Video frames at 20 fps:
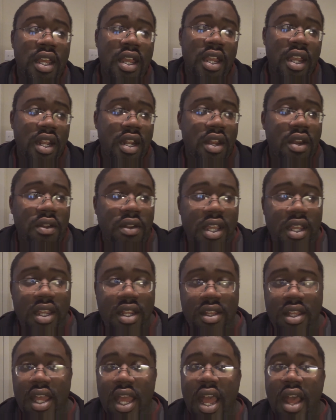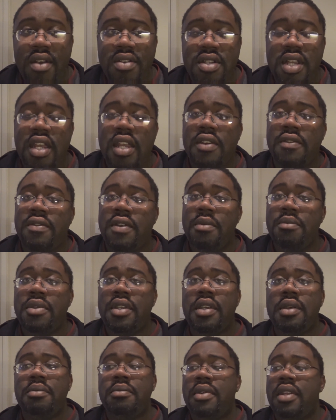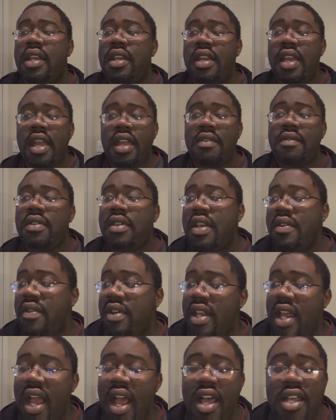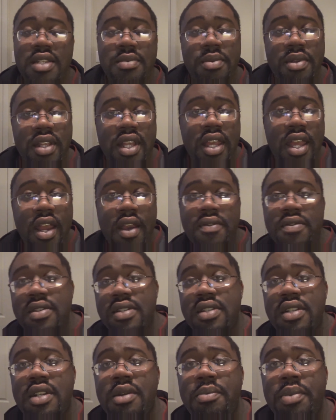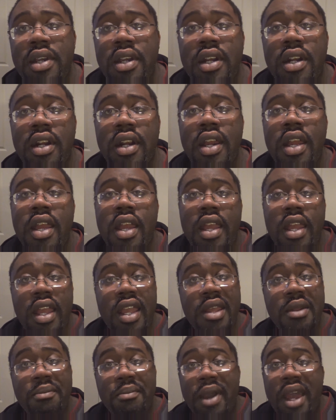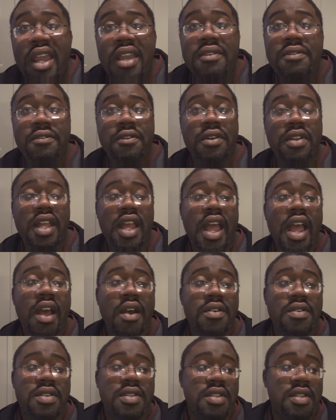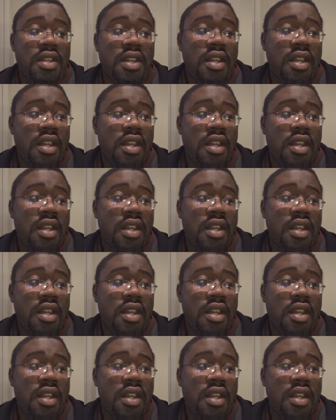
they get the house taken from them and they can't even live in the house, but they have to sit up here and pay for the house